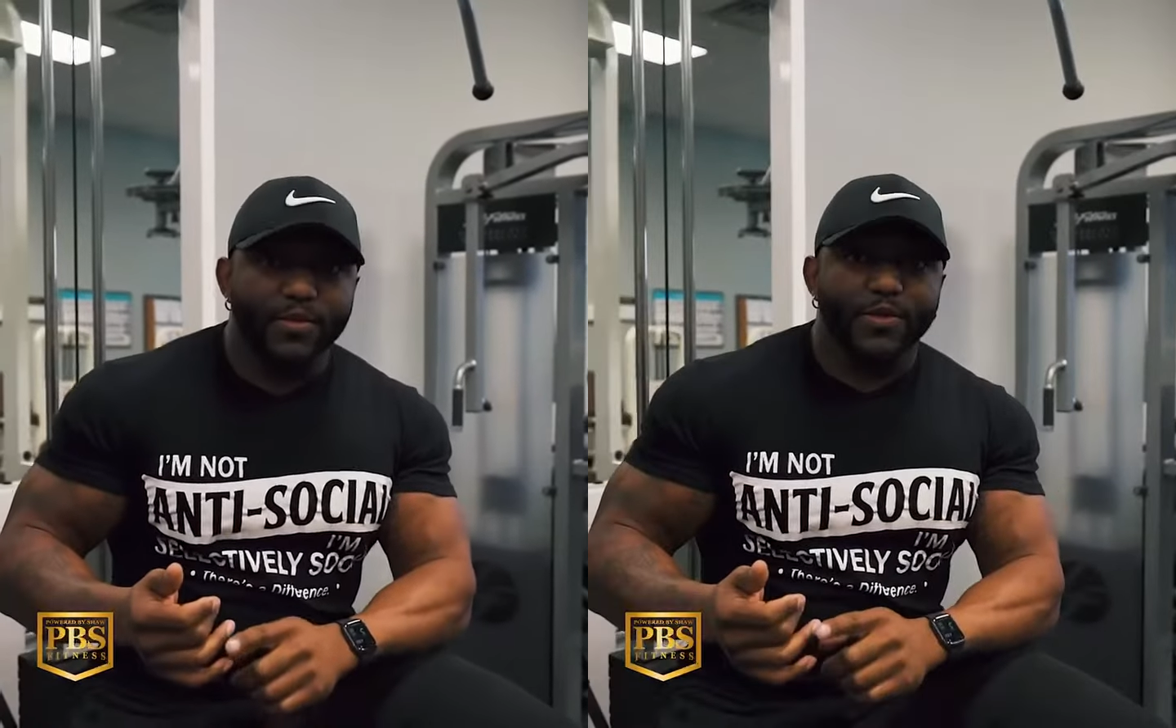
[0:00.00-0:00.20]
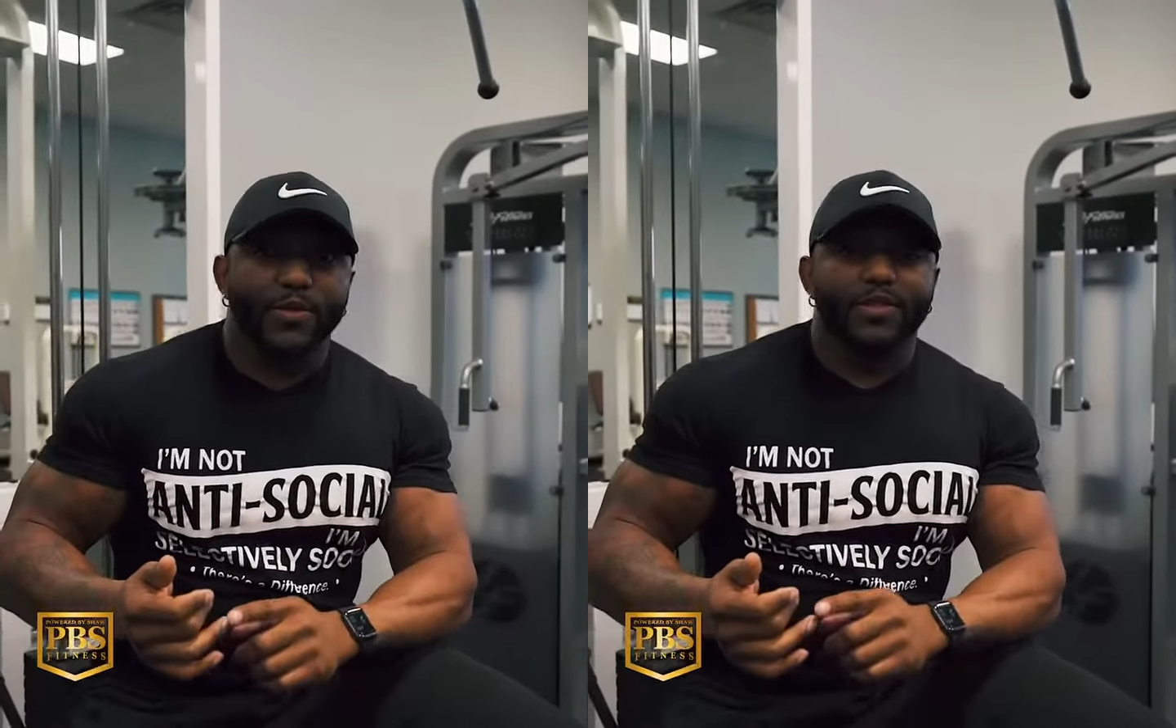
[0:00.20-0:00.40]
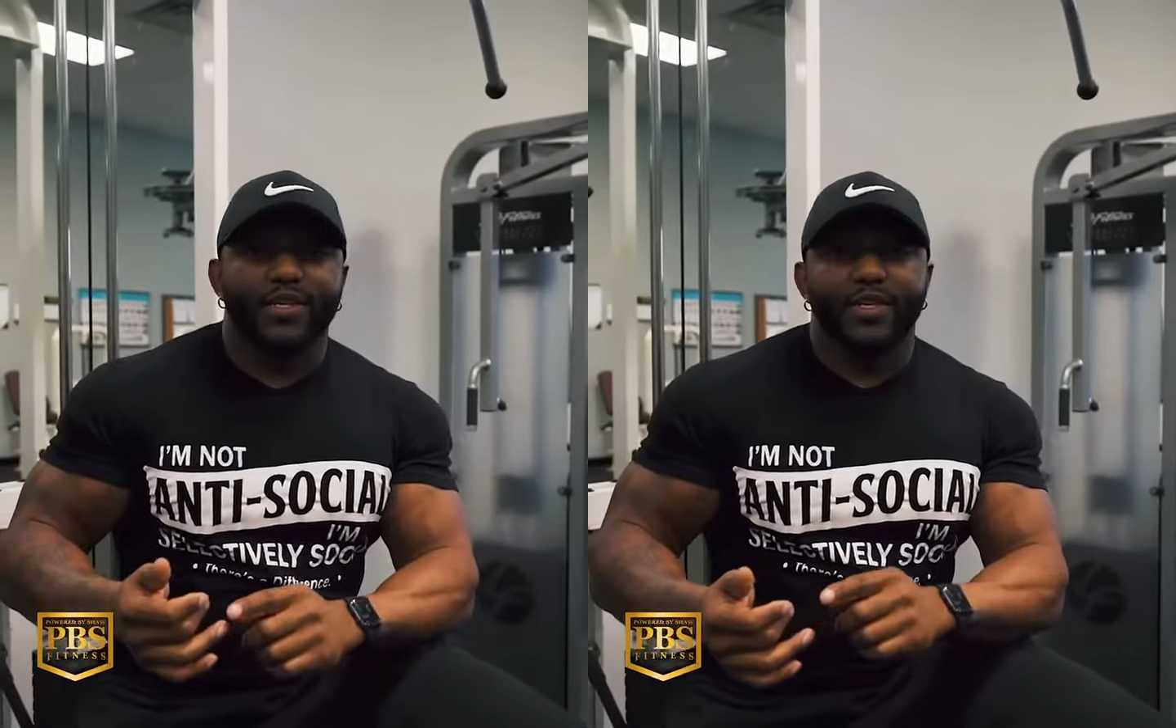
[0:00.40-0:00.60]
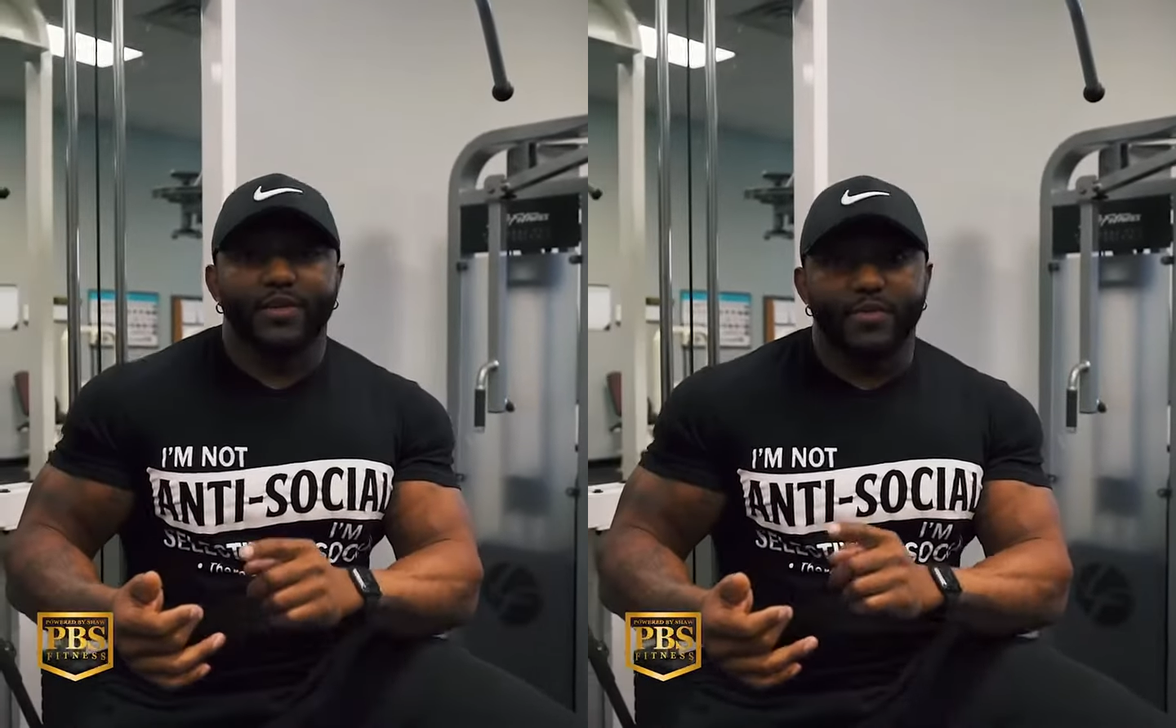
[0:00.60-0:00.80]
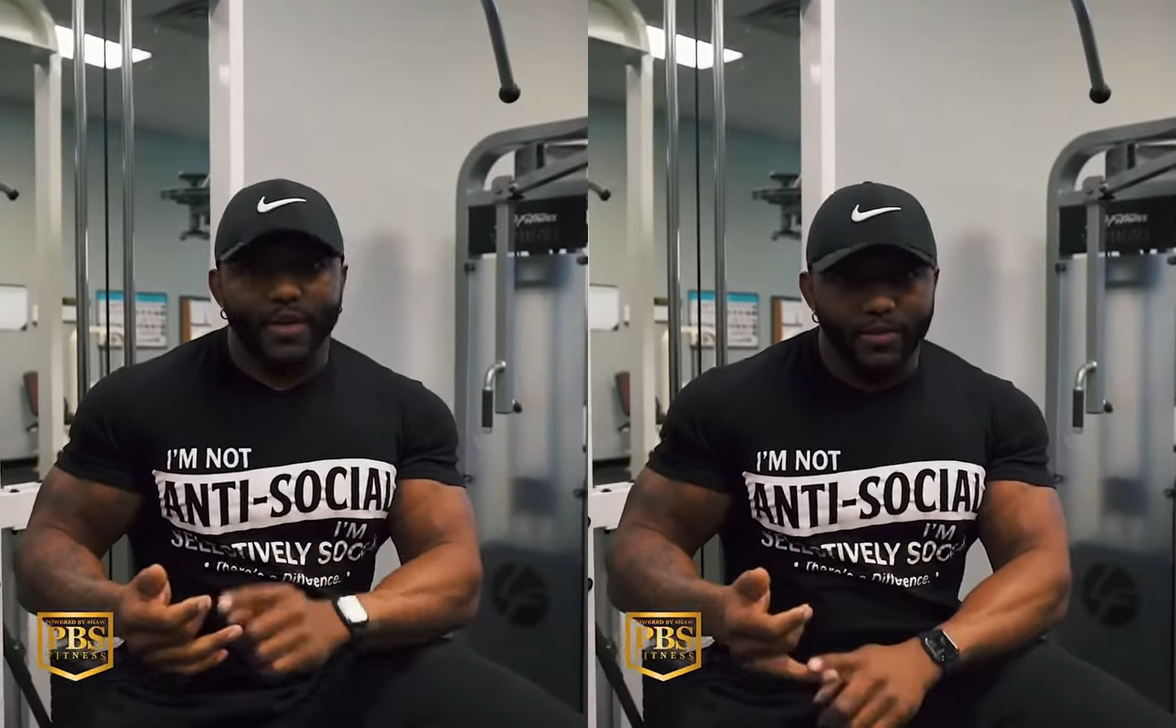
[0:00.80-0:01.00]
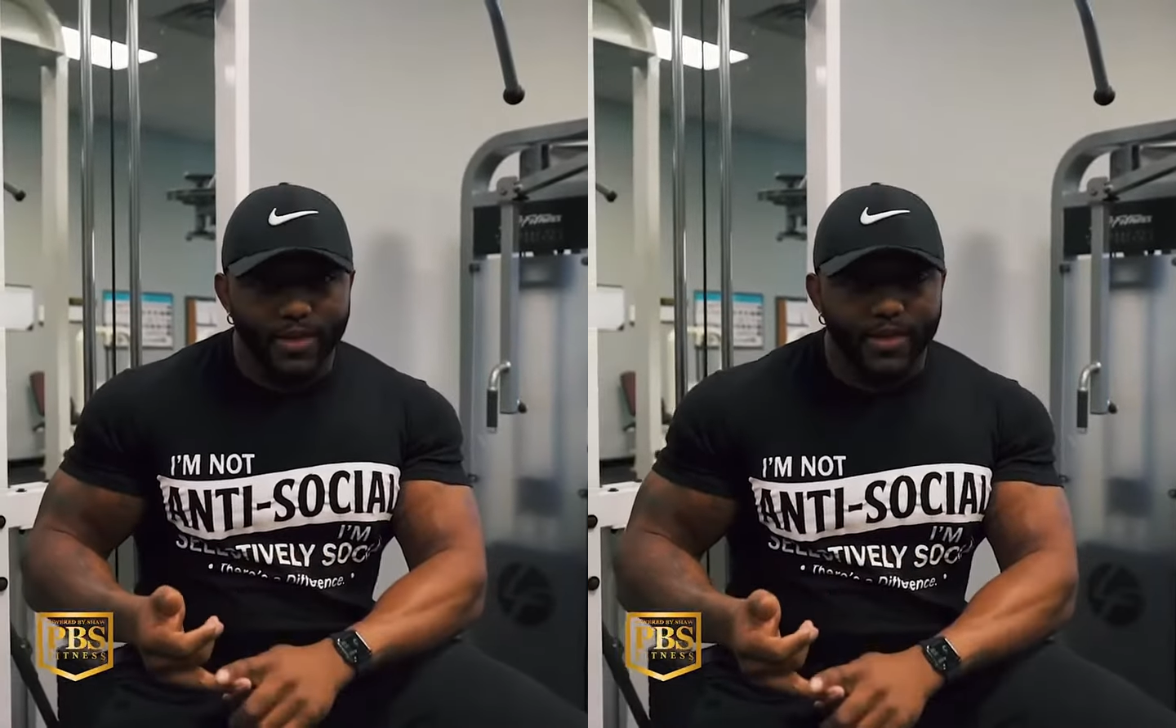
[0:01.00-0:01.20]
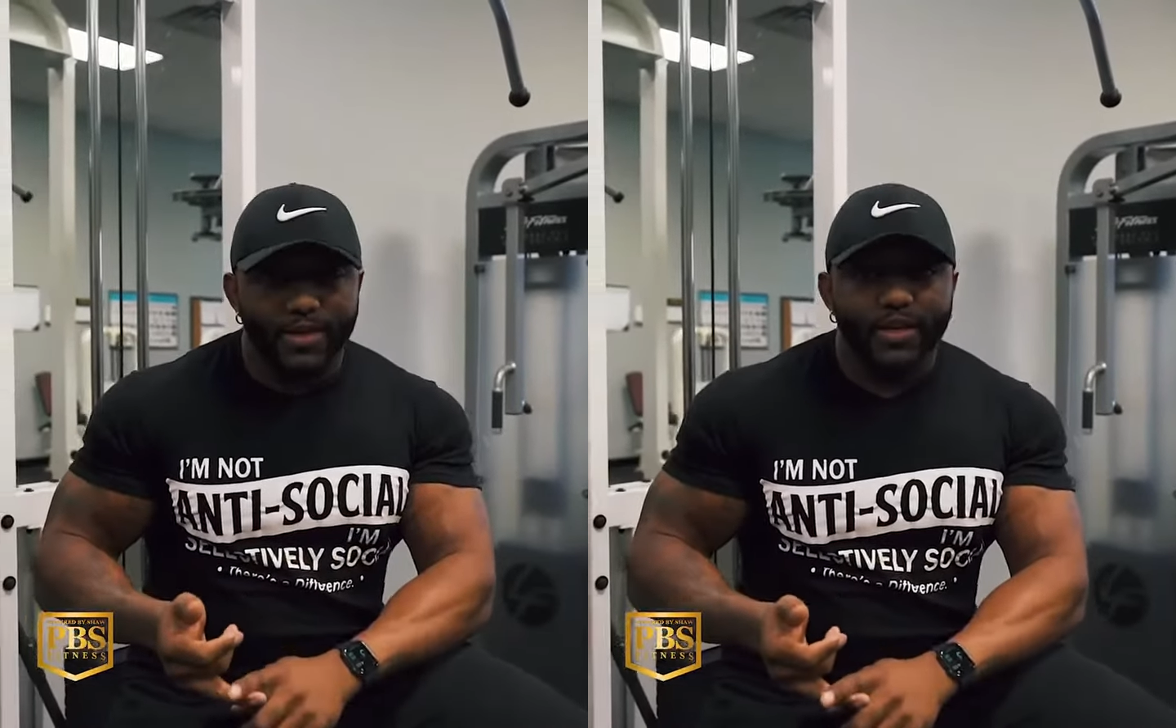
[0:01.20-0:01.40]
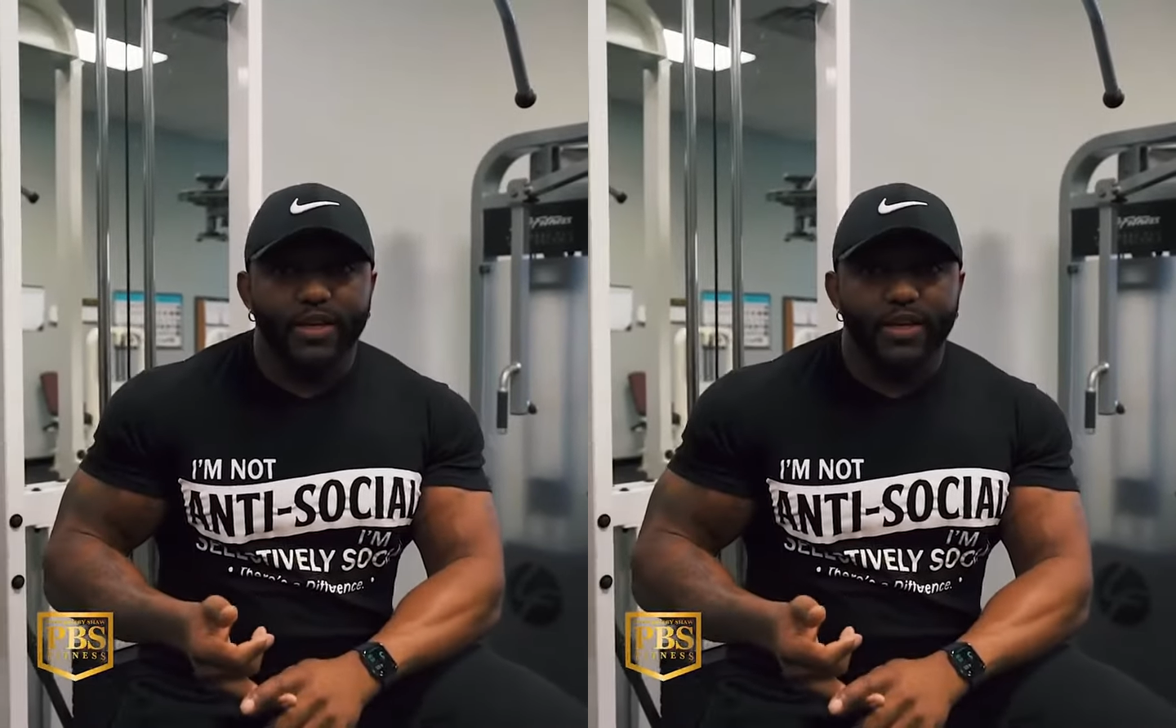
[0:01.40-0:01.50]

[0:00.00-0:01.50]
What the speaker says: It's gonna take commitment.